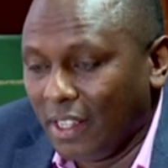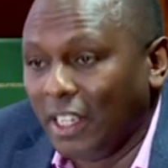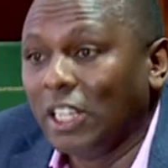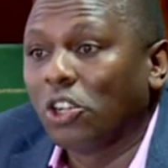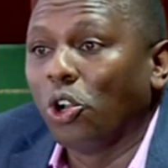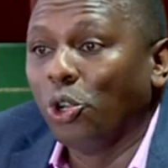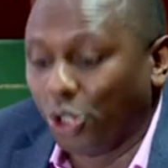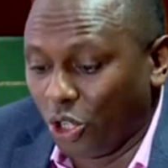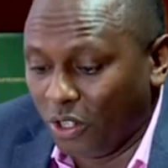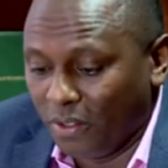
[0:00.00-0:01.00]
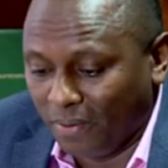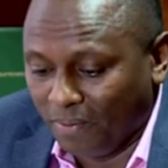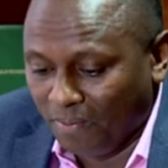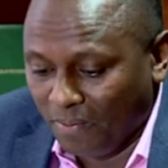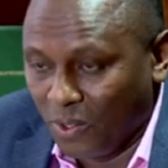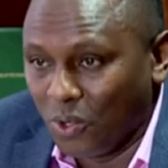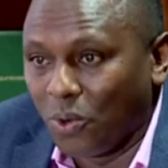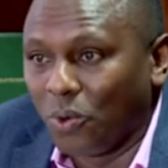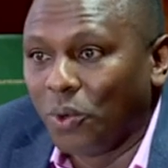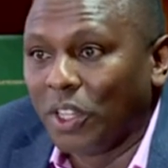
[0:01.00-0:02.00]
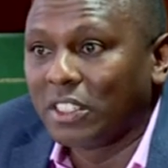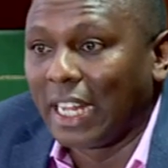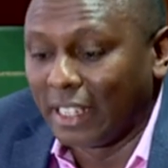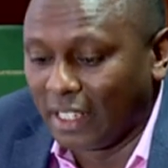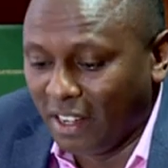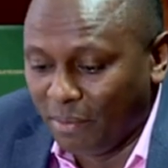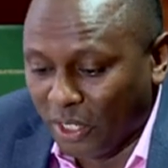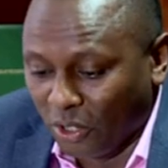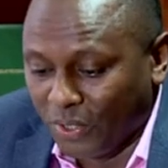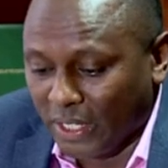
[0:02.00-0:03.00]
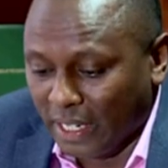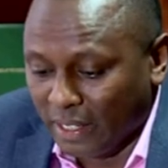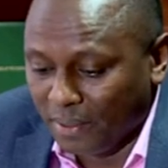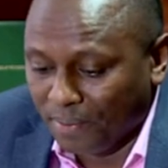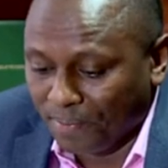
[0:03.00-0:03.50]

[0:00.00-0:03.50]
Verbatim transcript: in collusion with certain government officers.